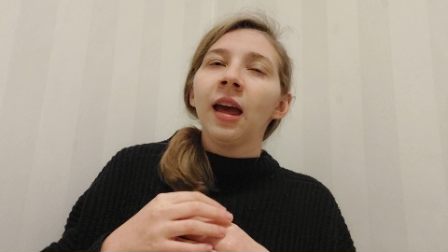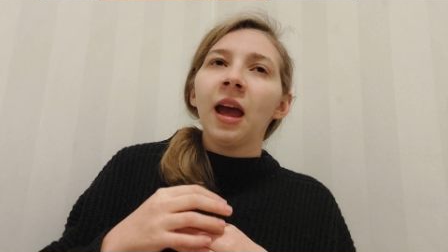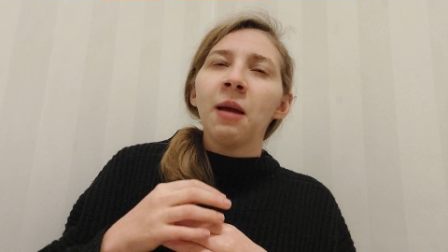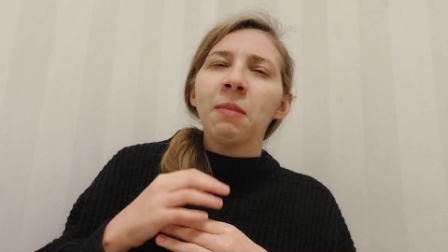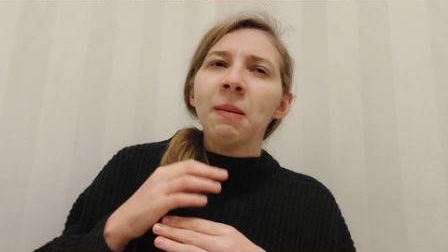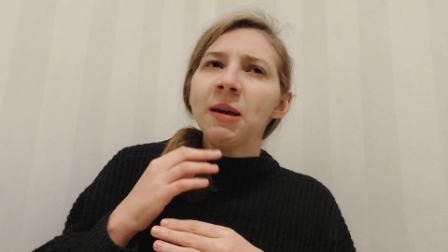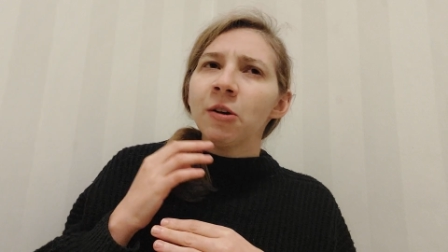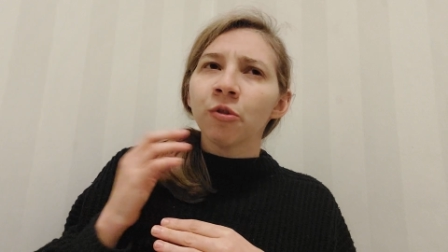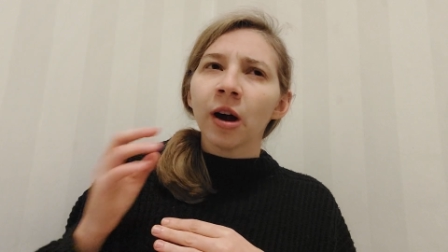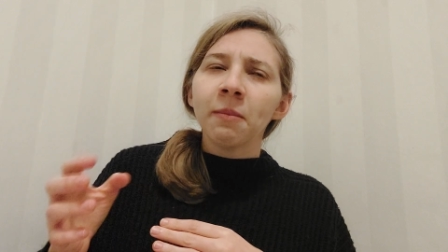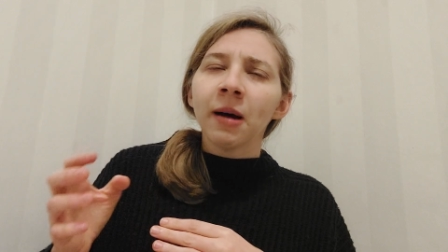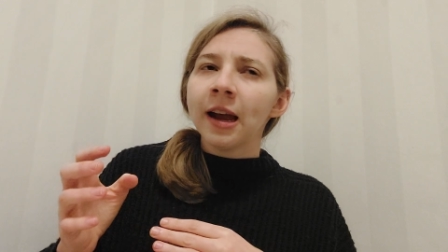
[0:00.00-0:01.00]
and maybe
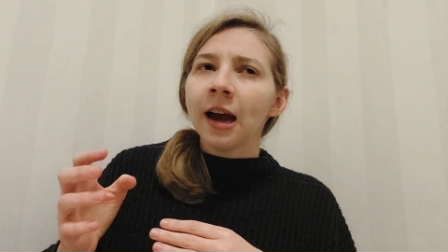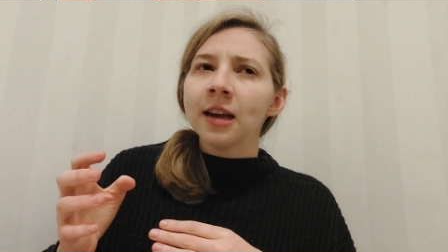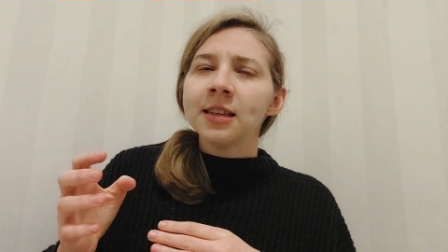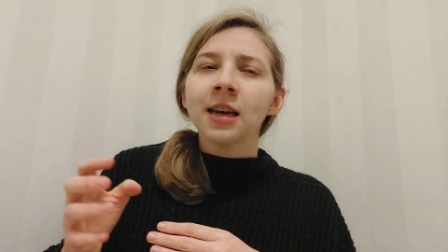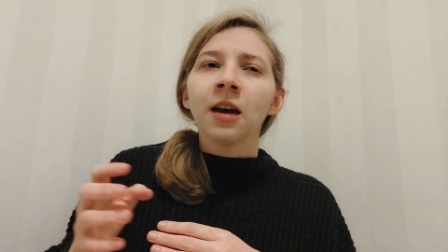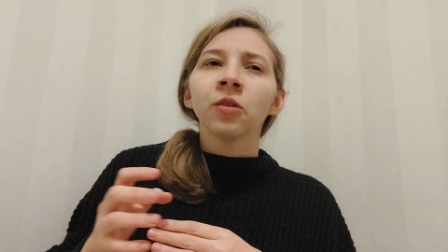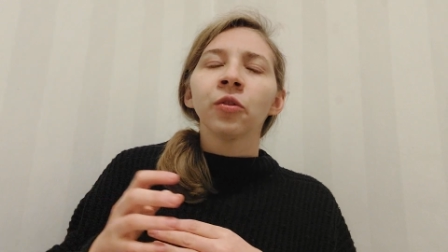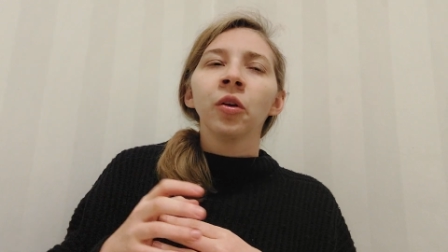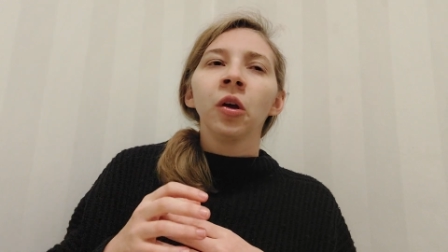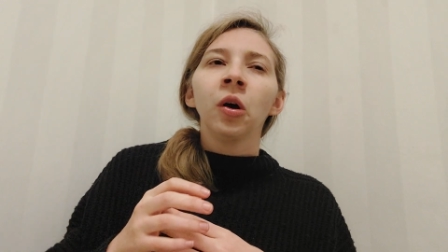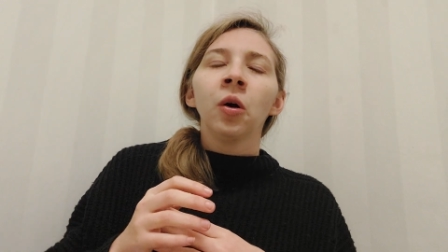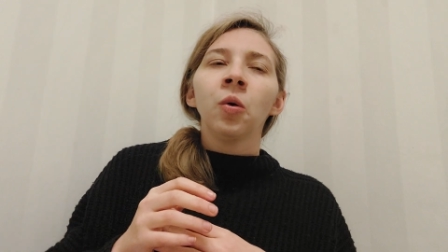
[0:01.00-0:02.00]
cry my eyes out,
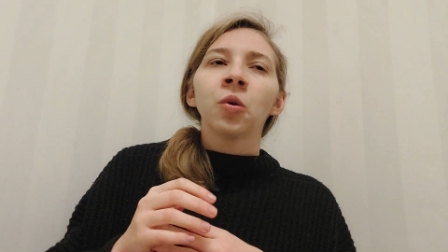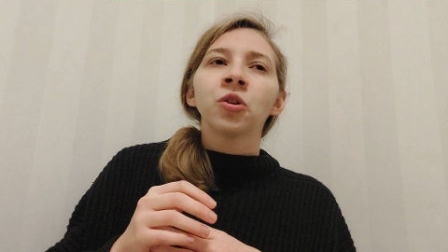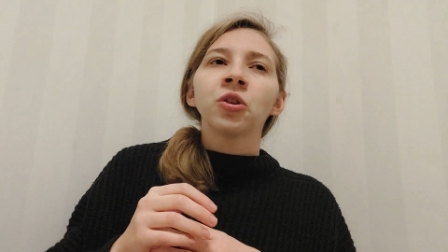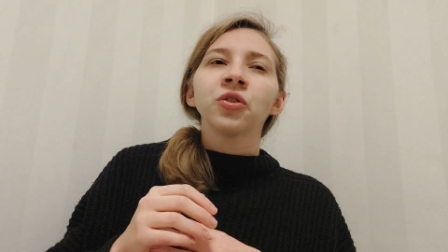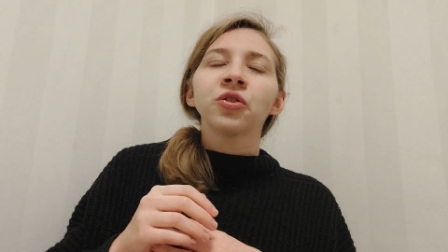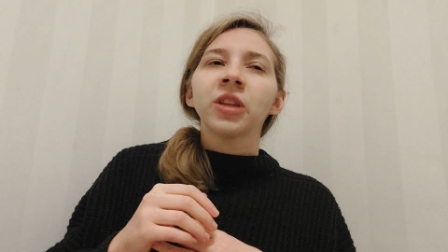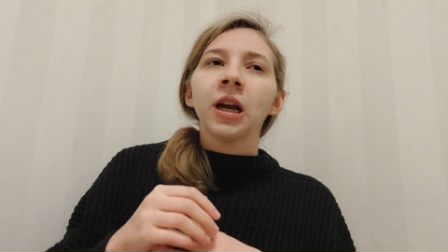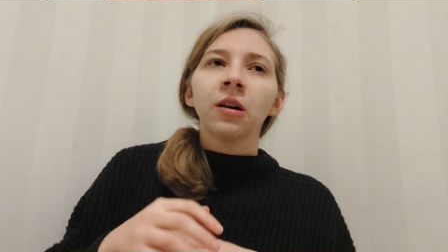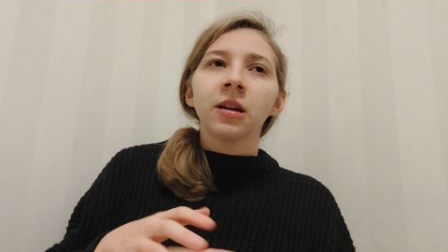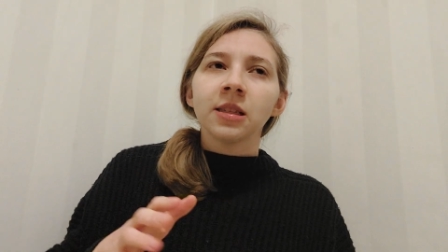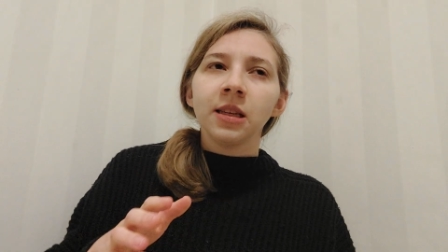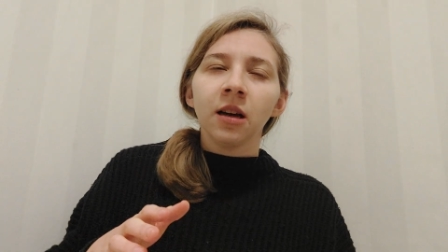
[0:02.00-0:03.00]
or just stare at
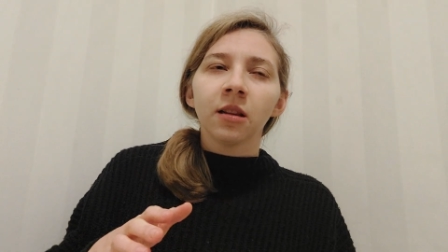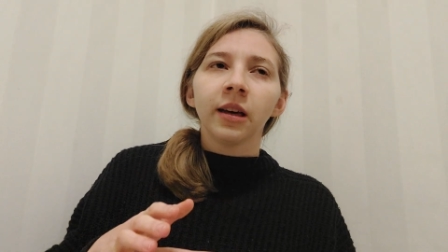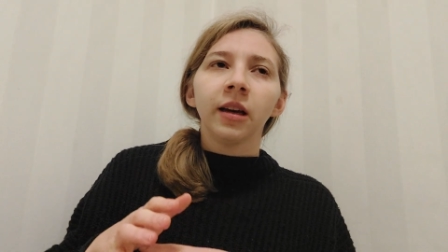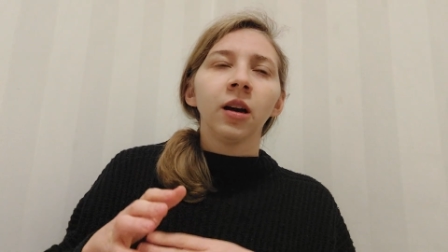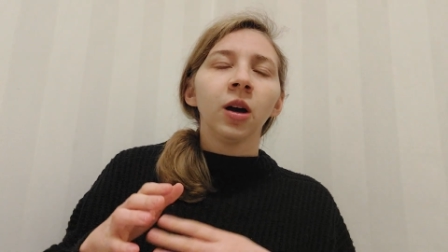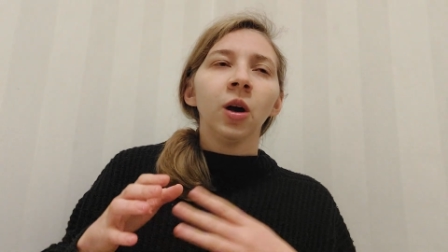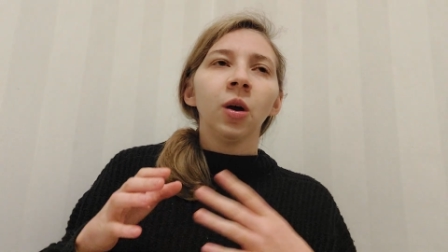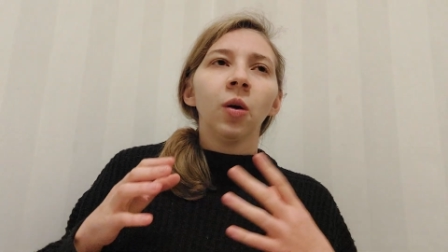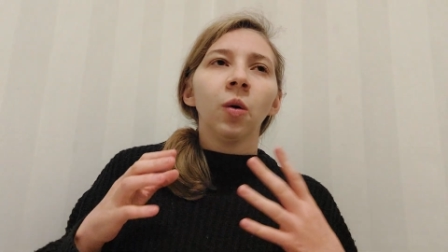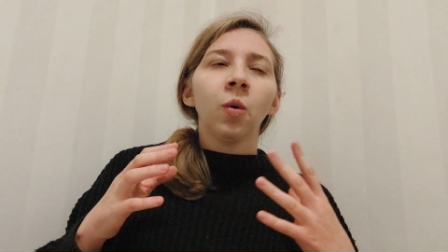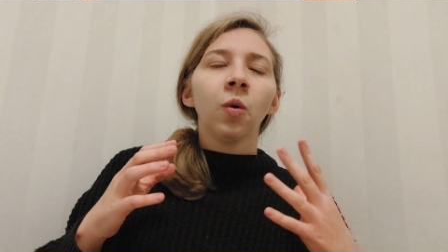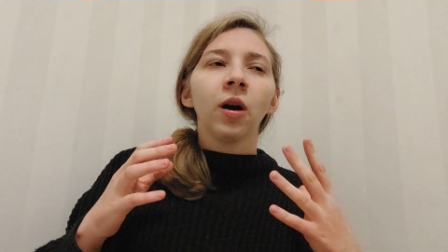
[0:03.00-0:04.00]
the ceiling,
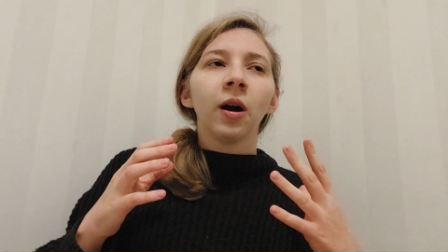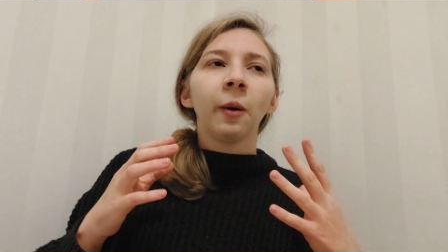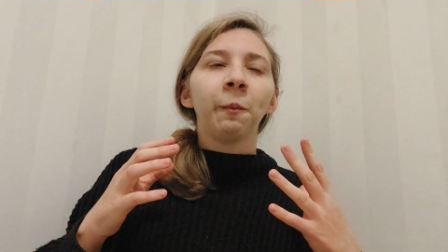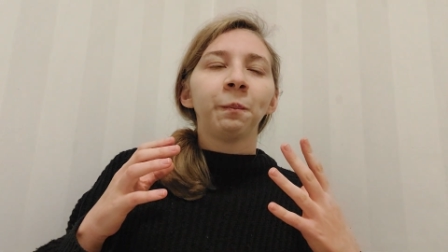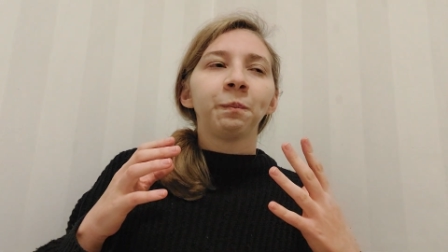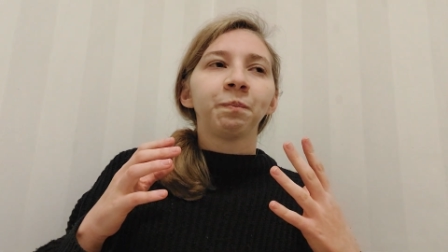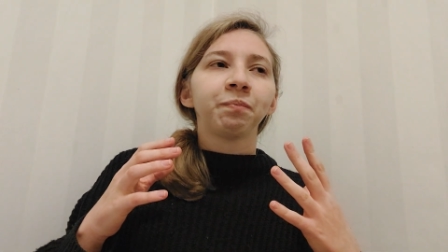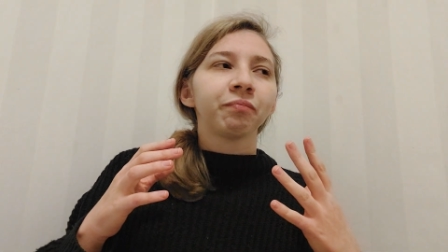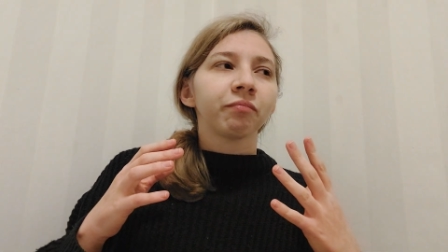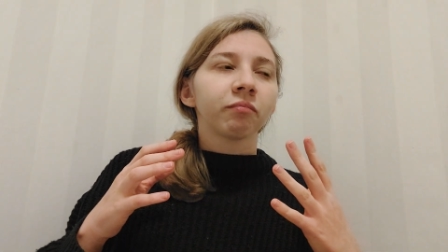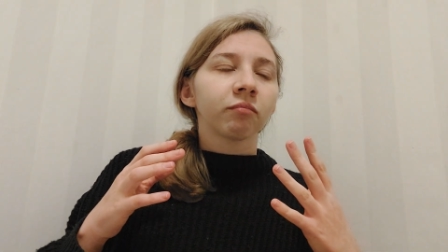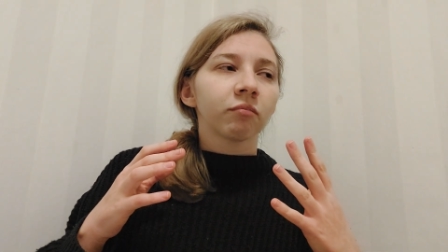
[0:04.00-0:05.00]
or
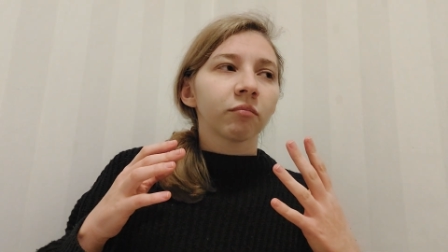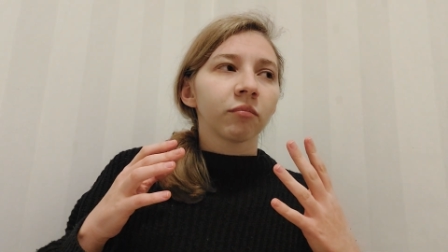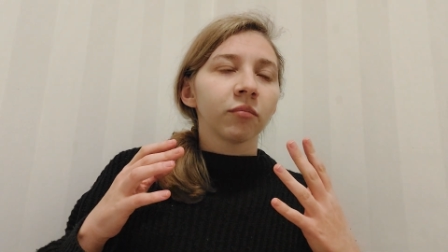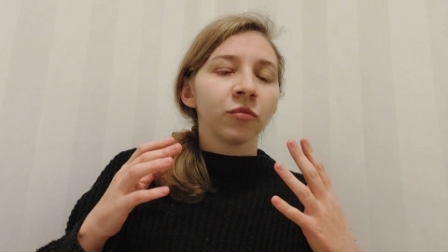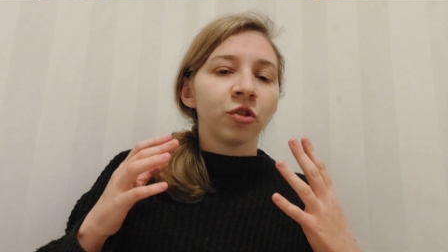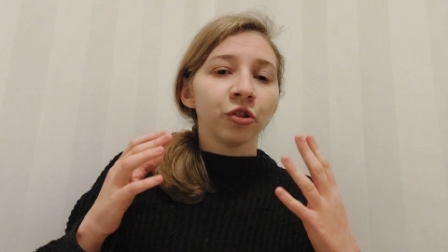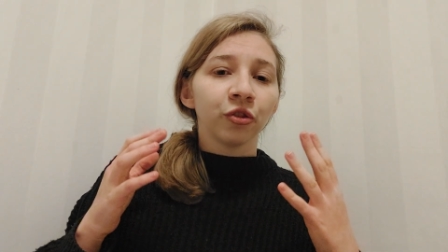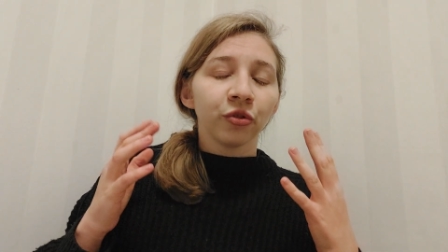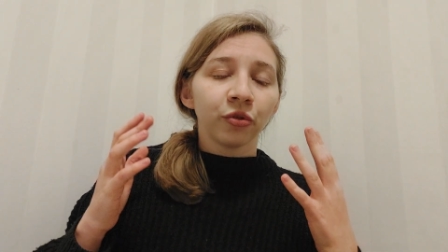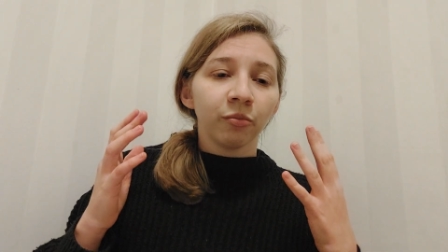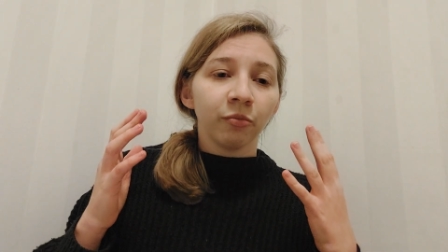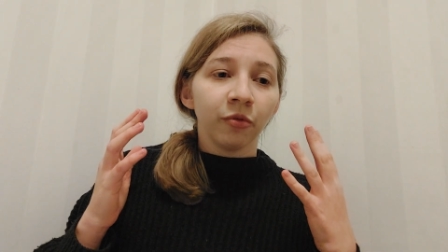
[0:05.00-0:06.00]
just
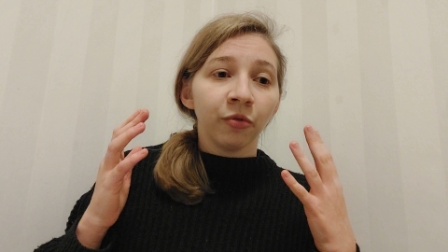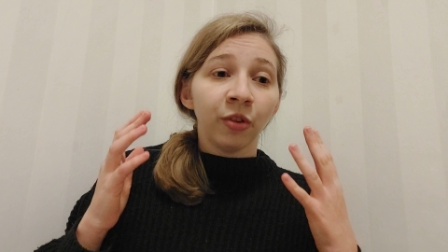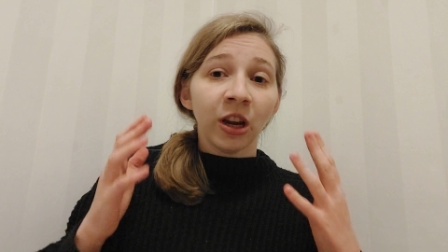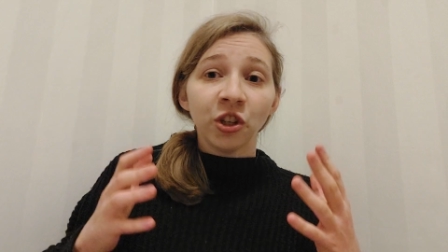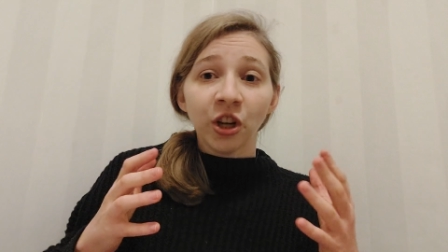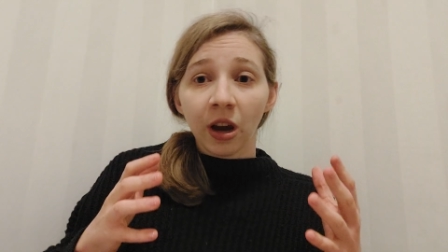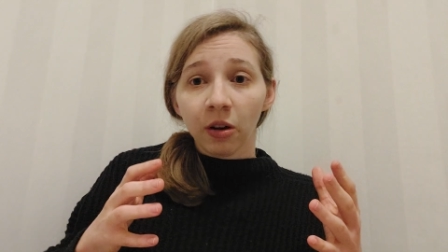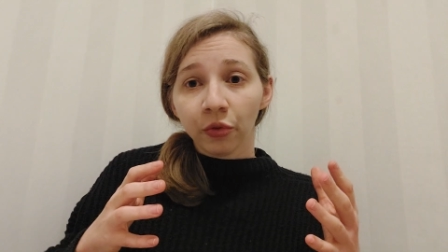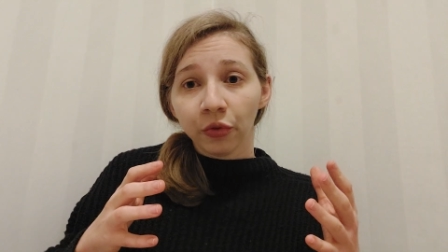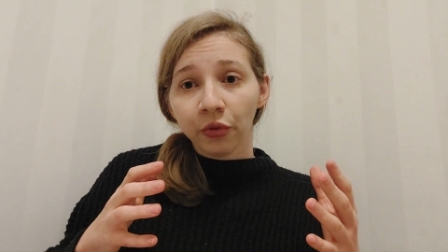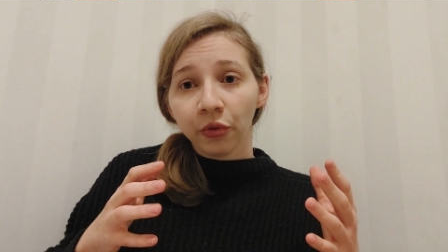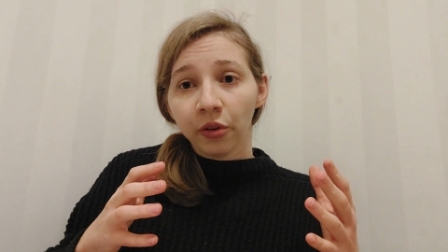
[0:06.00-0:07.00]
veg out.